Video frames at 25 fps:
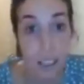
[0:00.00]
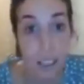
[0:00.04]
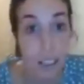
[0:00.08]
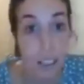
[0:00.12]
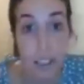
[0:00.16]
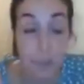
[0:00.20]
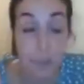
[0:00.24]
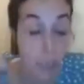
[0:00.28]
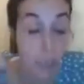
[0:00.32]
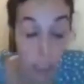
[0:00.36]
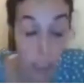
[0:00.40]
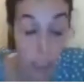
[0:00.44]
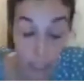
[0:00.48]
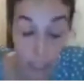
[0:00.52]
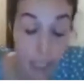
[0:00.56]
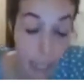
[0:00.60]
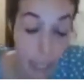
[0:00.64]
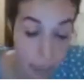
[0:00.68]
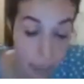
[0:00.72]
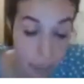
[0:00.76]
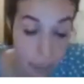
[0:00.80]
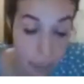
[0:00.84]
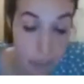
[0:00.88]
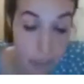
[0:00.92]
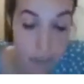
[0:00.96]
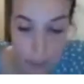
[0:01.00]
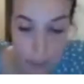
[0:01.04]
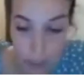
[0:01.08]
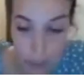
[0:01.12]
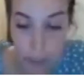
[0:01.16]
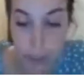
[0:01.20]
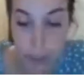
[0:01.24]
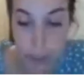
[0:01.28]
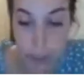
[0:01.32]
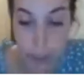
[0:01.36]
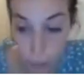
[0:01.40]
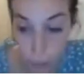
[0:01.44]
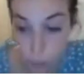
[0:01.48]
had a
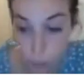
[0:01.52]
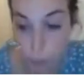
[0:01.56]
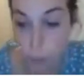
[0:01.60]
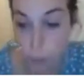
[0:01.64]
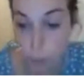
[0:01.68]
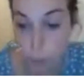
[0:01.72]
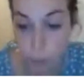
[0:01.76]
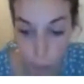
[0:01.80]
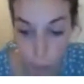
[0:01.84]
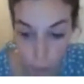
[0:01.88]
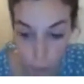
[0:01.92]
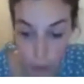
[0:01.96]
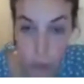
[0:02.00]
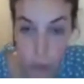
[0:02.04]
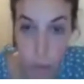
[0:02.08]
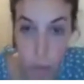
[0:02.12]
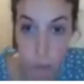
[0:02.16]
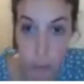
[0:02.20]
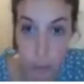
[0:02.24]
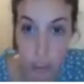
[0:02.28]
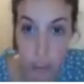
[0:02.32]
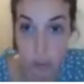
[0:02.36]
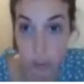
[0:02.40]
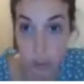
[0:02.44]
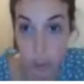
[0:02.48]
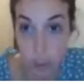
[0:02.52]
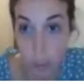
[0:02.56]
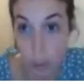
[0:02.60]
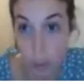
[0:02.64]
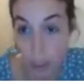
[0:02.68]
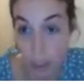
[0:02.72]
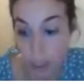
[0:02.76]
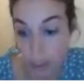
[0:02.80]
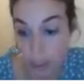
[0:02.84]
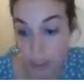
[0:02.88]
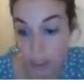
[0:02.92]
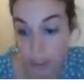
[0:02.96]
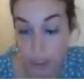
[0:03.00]
fundamental group which was a free
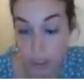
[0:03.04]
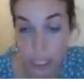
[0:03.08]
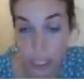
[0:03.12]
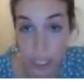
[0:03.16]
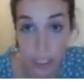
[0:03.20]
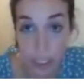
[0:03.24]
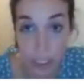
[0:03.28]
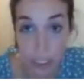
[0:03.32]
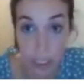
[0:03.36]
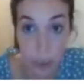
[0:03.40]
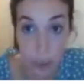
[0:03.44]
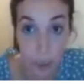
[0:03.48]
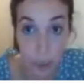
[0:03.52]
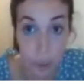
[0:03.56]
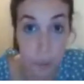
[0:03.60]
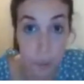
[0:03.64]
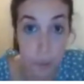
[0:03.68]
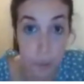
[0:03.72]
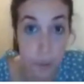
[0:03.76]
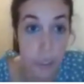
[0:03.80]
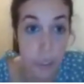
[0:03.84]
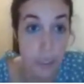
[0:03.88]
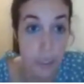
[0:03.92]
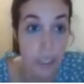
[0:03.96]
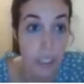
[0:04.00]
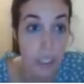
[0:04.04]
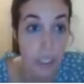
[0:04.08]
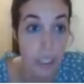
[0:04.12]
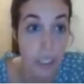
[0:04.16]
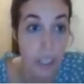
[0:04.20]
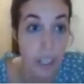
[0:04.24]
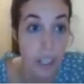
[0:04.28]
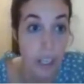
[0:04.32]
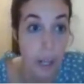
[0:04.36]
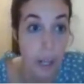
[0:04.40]
product of cyclic groups.